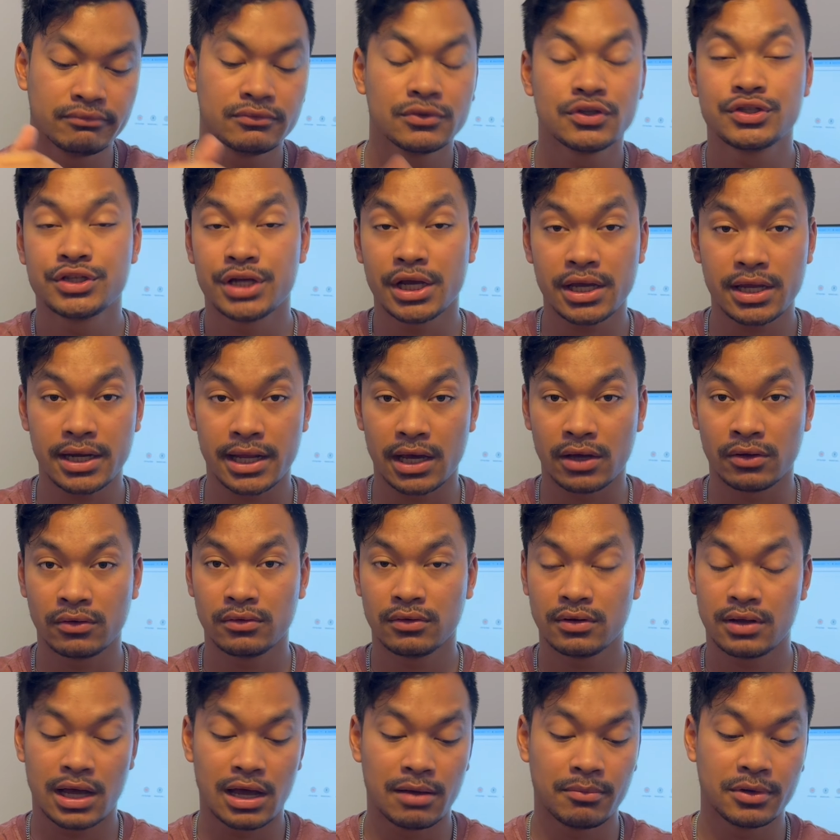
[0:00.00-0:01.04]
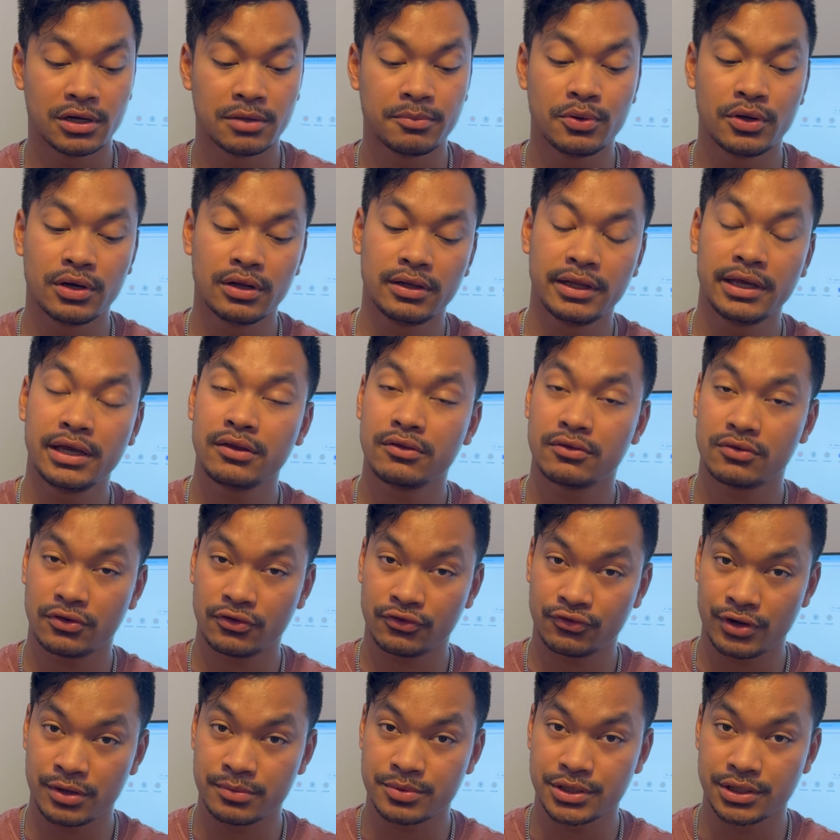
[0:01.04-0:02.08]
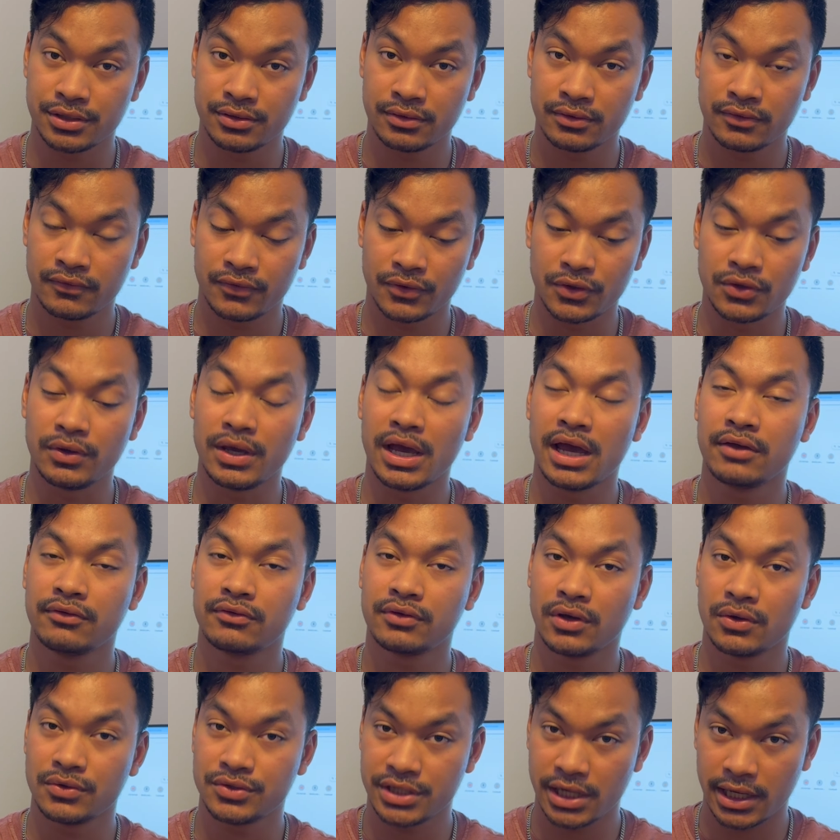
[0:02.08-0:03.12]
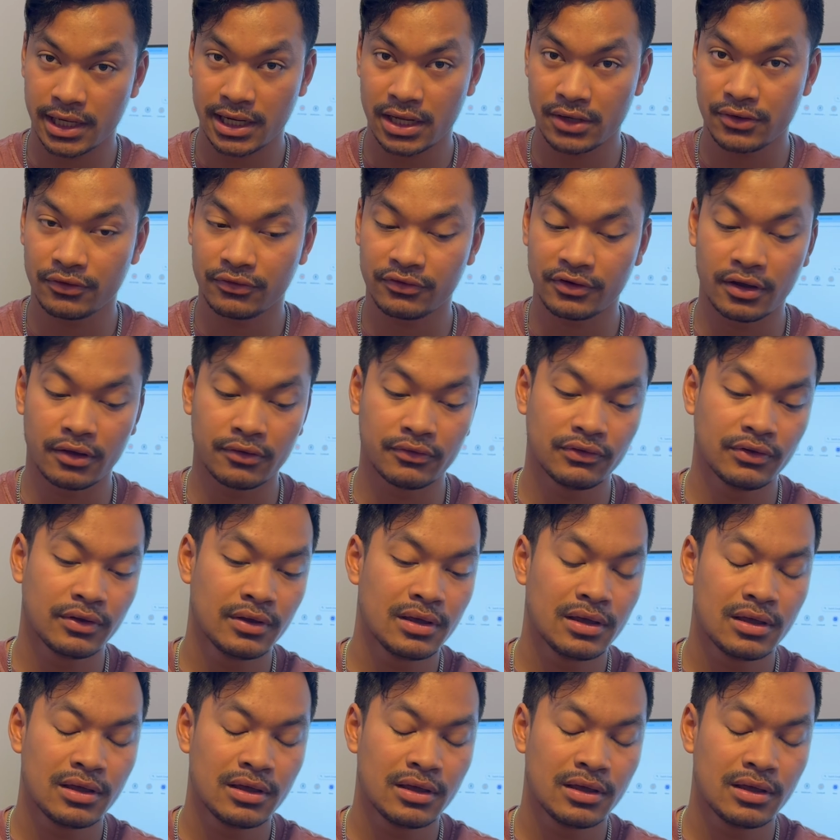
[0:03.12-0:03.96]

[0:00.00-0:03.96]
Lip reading: check it out. I'm gonna put a link in the description for you guys to go check it out yourselves.